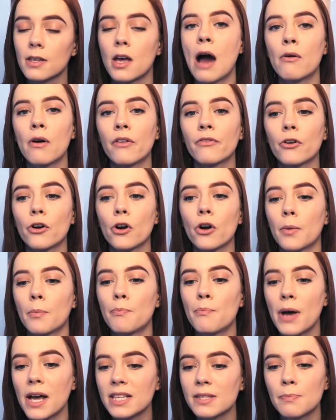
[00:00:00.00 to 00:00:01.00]
However, the
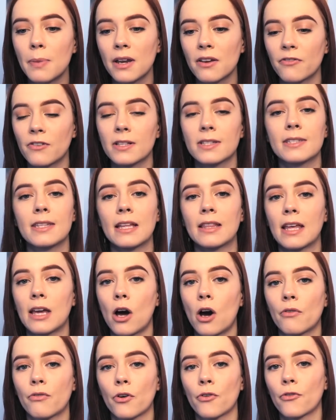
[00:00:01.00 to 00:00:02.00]
best benefits that they
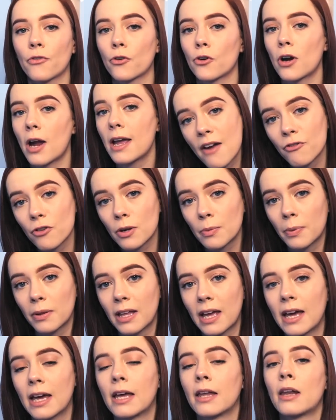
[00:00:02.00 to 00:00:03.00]
offer for every
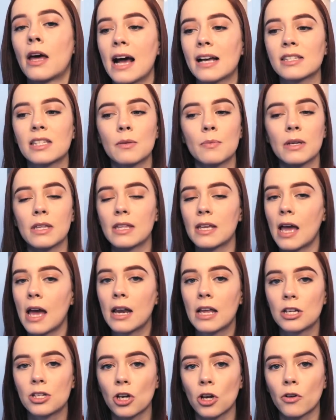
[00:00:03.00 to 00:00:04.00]
plan has to be the
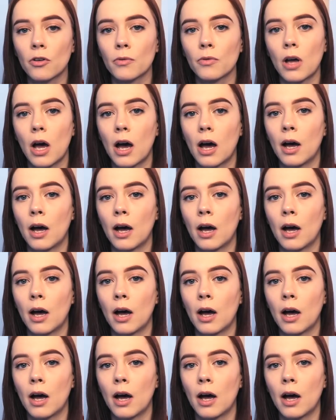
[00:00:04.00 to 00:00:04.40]
NHL